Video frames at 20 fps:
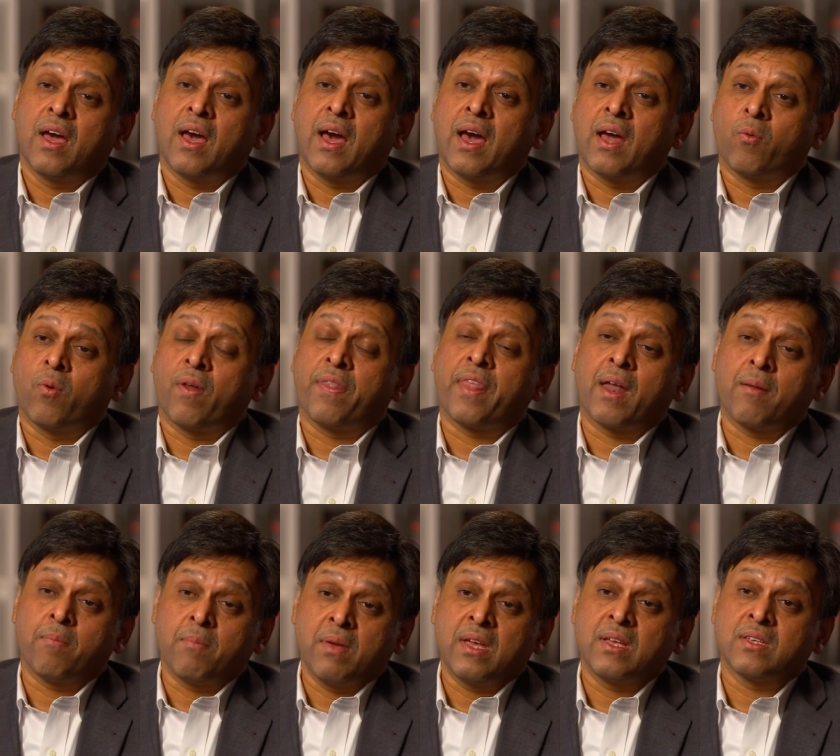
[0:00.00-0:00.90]
And what
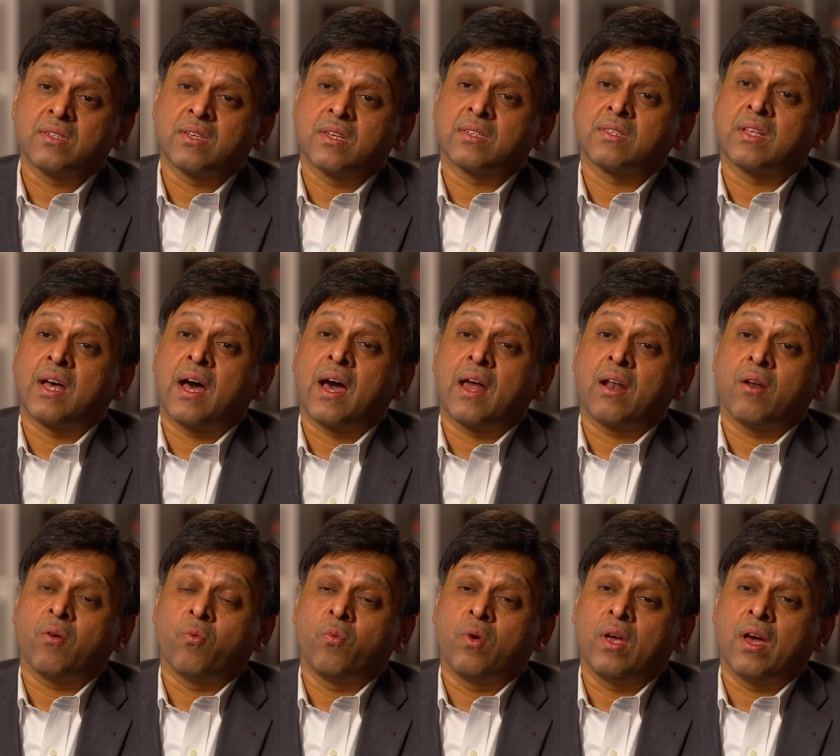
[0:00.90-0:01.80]
that means is that
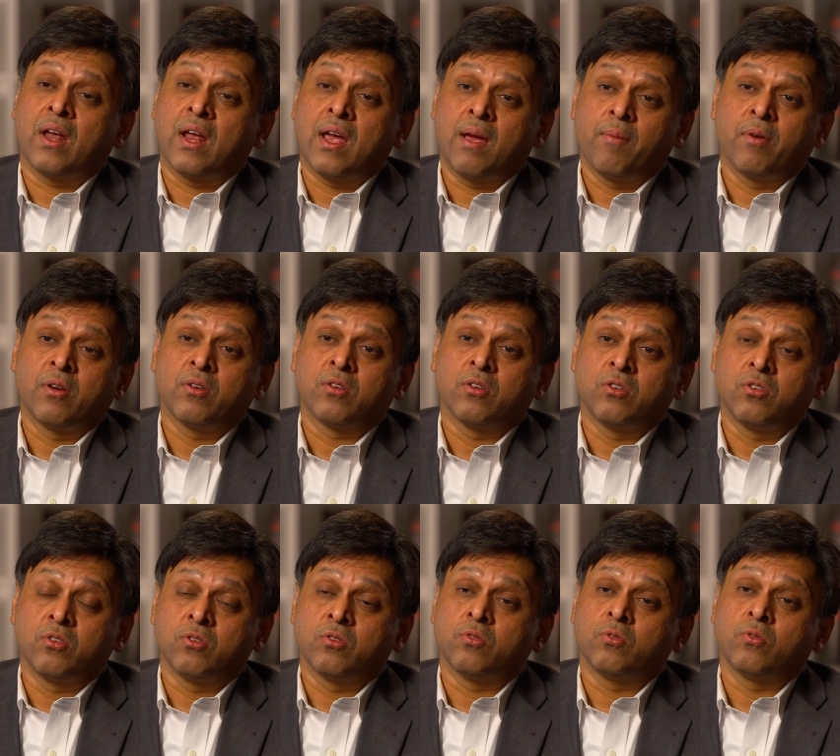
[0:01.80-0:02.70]
we are able to
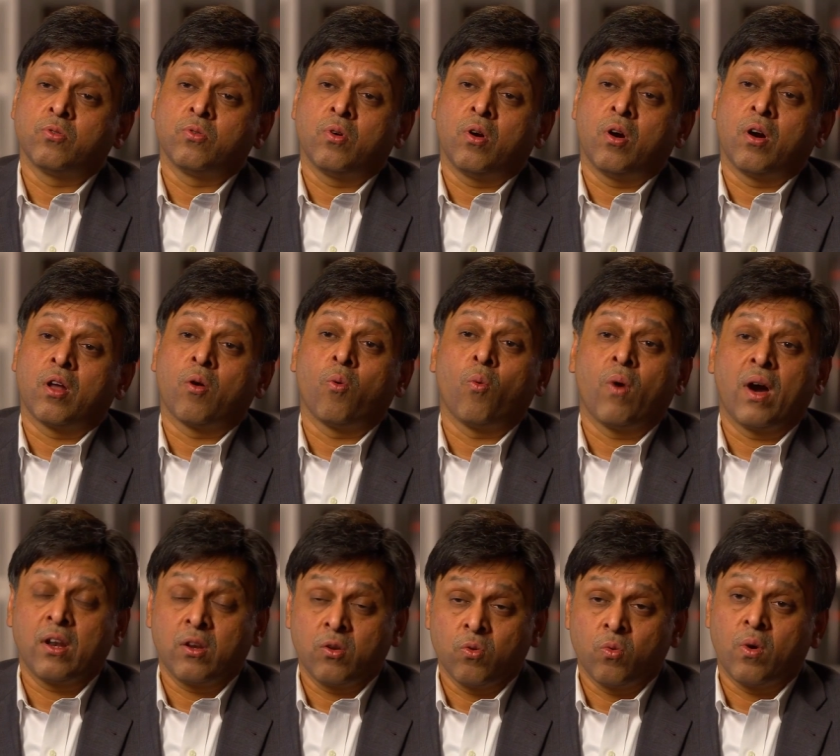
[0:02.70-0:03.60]
do on a
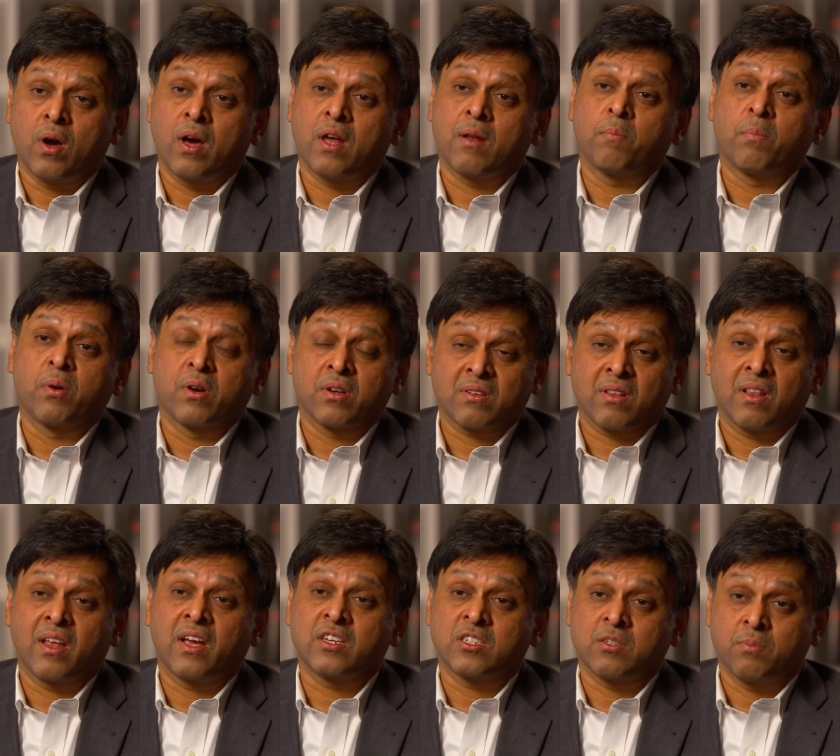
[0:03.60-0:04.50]
one-to-one
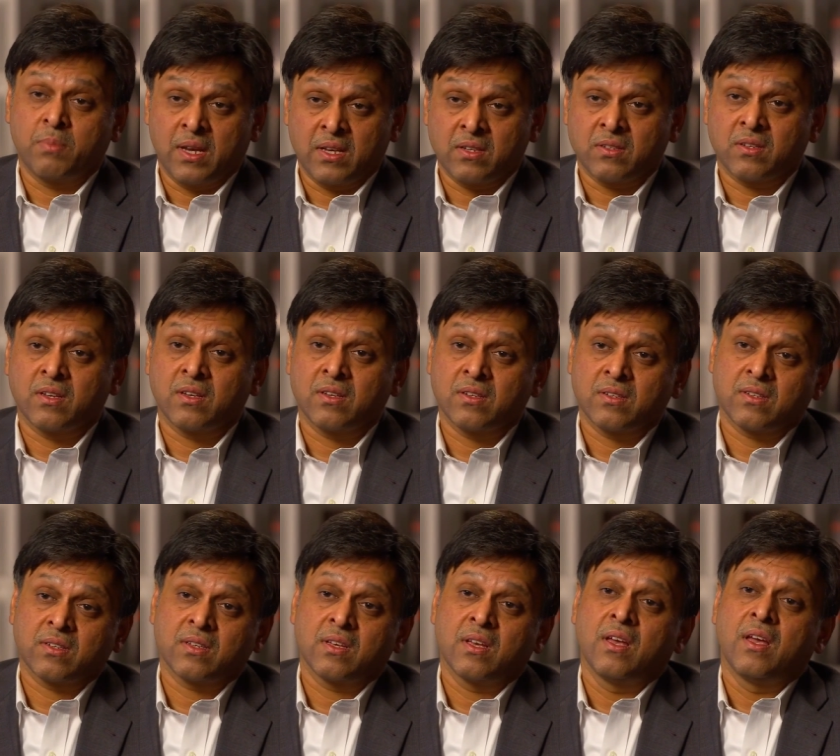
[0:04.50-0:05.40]
personalized
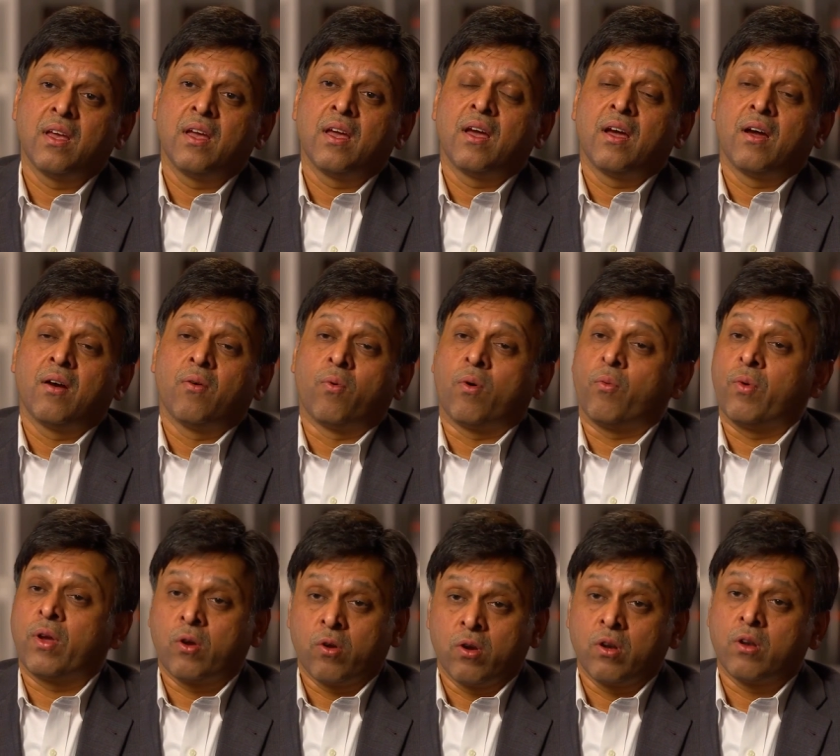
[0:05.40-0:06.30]
basis what
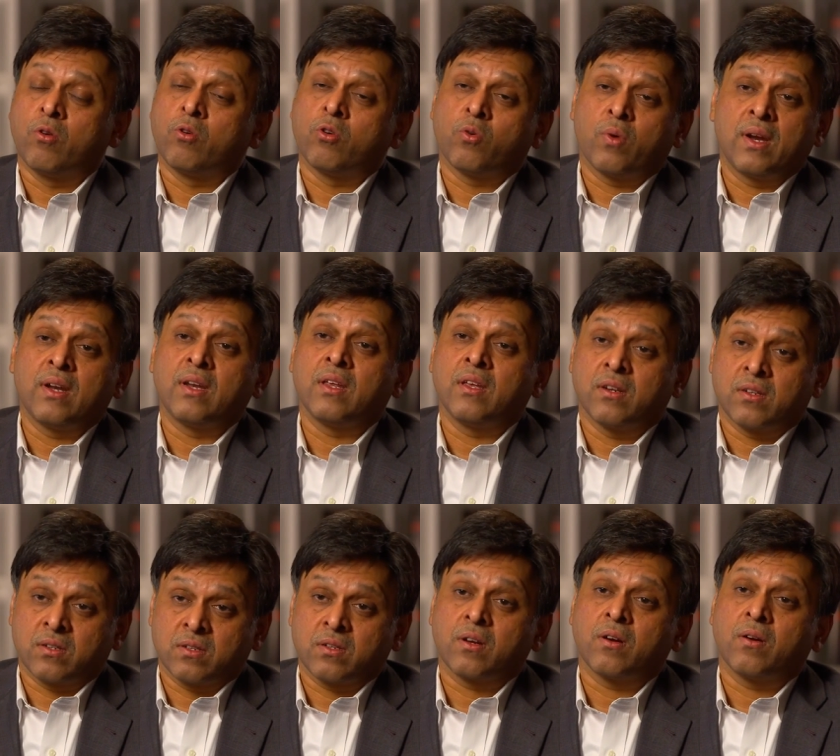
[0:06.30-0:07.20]
we couldn't do 20
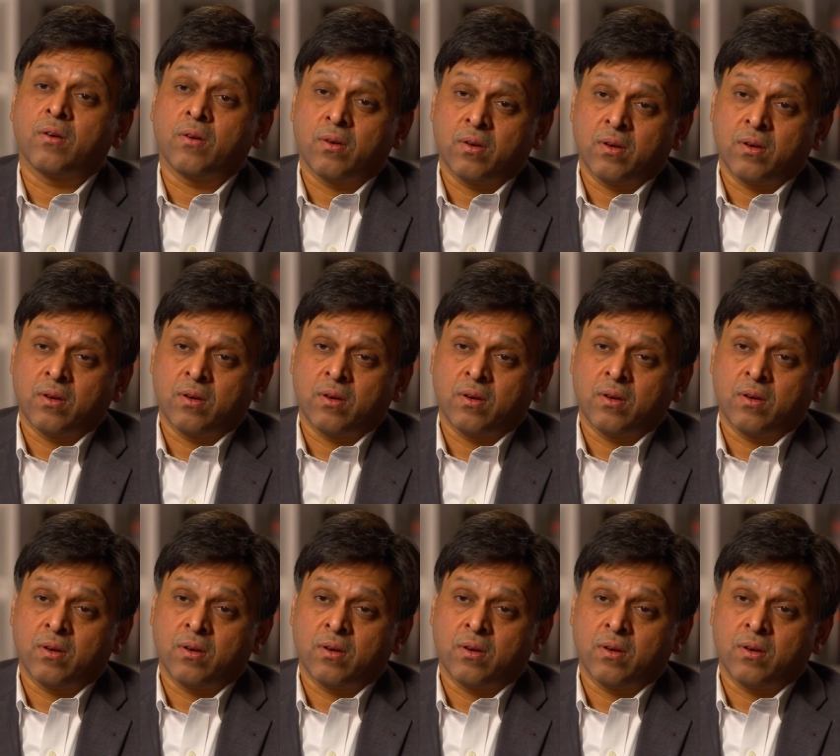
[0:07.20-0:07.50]
years ago.